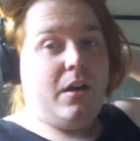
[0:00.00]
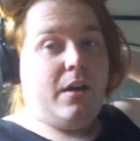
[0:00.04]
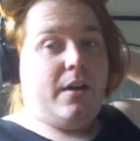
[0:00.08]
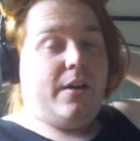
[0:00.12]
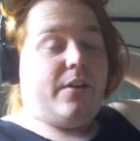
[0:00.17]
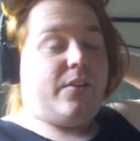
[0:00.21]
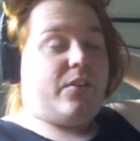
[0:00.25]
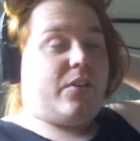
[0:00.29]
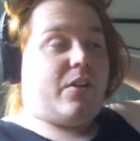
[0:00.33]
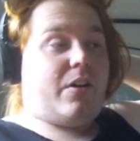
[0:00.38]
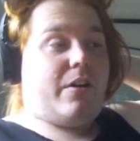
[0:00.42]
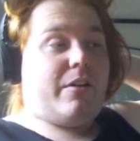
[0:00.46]

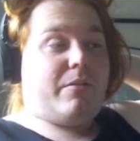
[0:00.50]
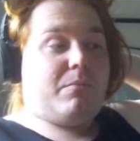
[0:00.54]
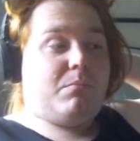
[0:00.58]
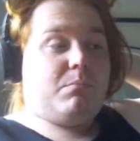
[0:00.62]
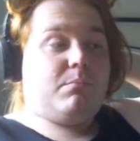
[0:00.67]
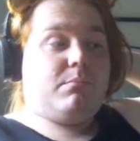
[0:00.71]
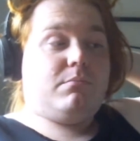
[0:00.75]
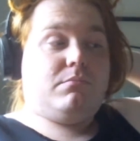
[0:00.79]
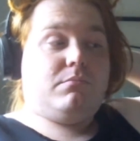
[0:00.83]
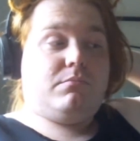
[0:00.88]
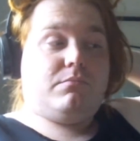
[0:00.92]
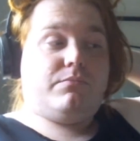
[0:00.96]
So,
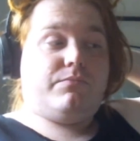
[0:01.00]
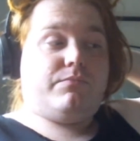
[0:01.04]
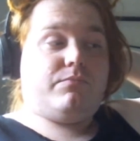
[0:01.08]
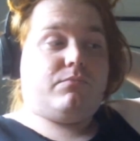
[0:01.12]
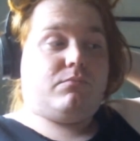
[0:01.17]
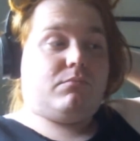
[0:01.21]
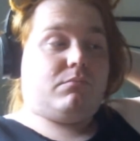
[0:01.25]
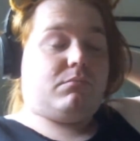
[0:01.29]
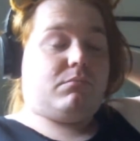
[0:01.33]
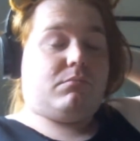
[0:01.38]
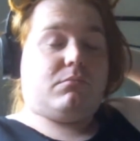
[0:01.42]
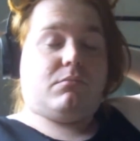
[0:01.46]

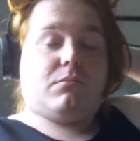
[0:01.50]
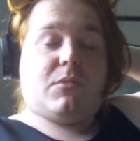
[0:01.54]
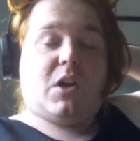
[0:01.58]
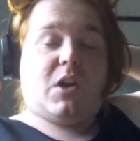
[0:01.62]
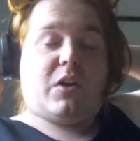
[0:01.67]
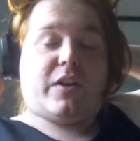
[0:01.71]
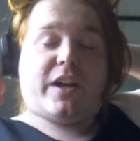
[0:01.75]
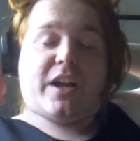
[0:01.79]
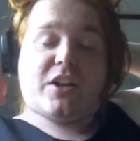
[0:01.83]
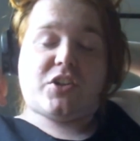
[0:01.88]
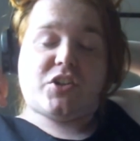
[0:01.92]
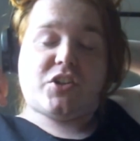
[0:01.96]
I'll
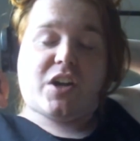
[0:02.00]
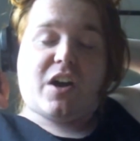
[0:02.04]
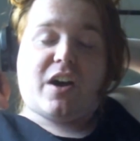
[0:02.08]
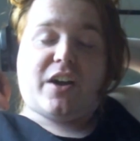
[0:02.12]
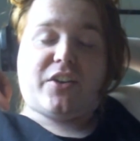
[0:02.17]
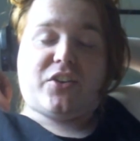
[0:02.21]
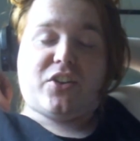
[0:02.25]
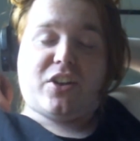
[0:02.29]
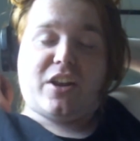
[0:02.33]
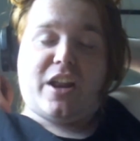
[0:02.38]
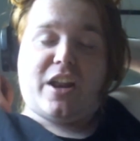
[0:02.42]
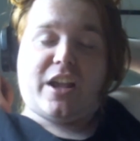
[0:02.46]
catch you guys in
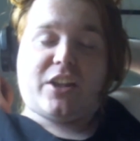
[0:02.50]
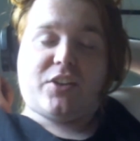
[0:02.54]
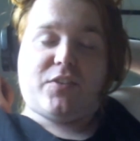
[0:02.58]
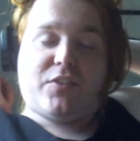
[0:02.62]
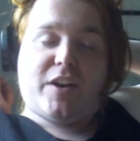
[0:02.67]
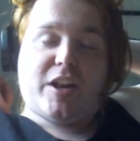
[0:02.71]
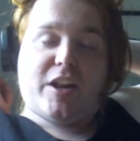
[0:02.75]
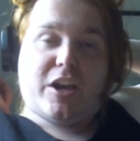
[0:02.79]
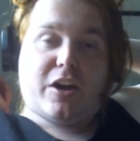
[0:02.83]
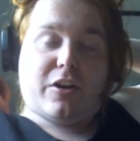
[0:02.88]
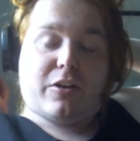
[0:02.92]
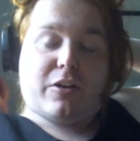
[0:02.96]
the next
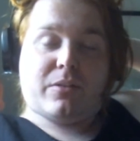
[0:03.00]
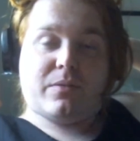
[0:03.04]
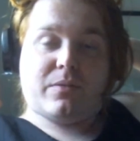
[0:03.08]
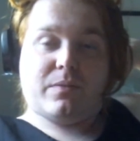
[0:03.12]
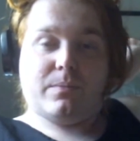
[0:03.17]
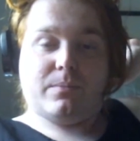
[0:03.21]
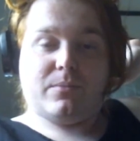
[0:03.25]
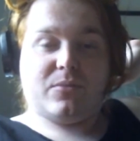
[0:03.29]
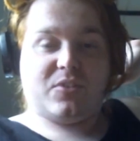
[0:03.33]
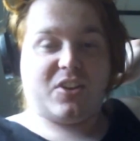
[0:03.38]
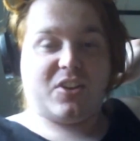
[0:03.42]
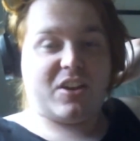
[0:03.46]
video.
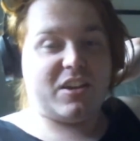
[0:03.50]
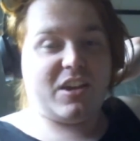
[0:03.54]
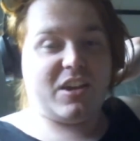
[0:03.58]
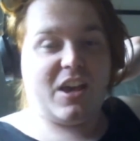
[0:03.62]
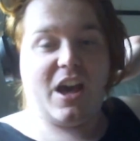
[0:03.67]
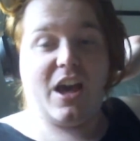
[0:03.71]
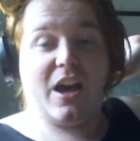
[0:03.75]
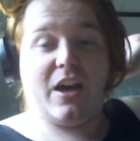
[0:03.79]
Take care.